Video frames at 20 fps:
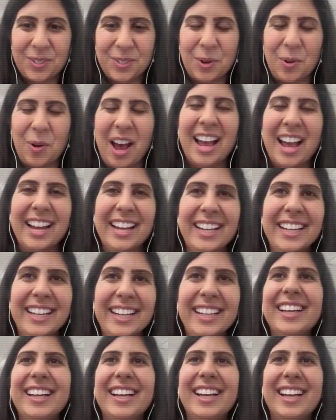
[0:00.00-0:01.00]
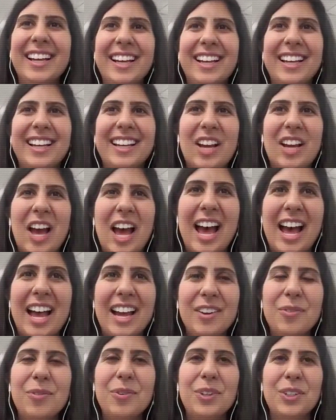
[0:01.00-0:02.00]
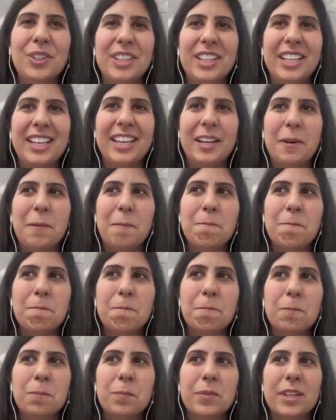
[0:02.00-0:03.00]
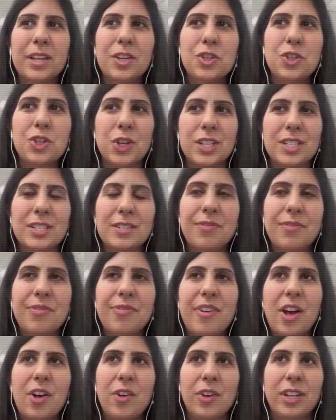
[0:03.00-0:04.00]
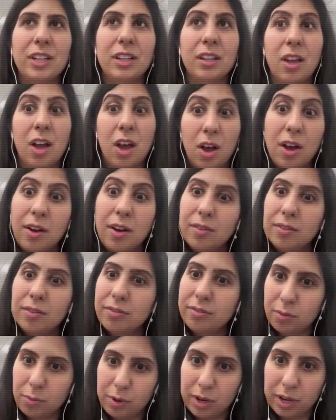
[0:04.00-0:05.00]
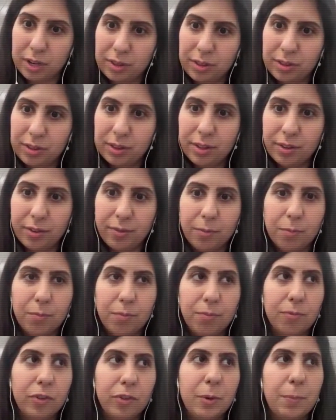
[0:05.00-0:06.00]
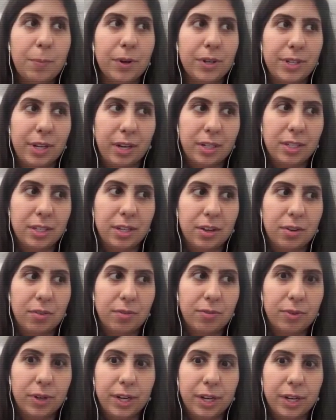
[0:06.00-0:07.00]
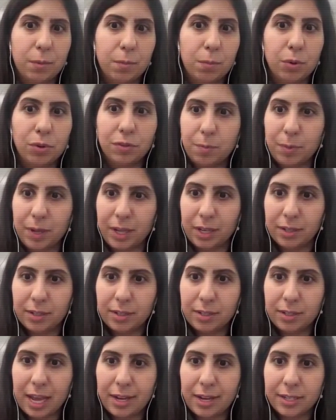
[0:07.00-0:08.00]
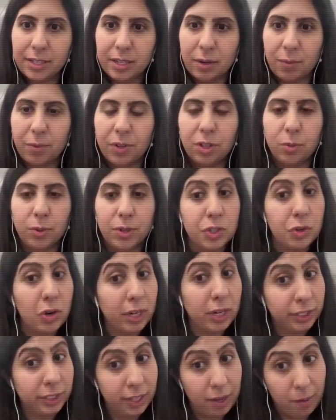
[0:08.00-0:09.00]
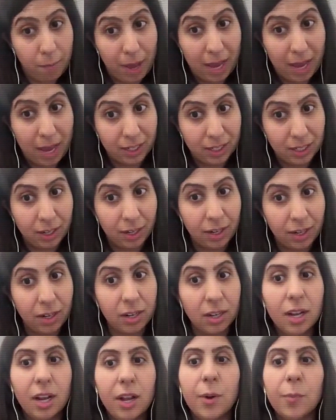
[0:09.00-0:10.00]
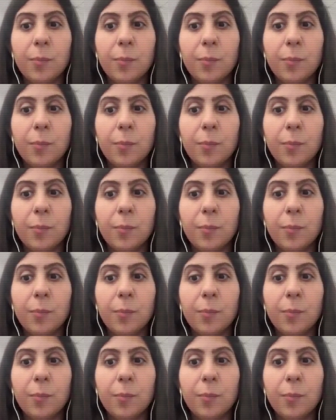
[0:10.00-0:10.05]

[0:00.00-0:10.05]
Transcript: So I really just fell in love with the reproductive freedom movement as someone who was directly impacted.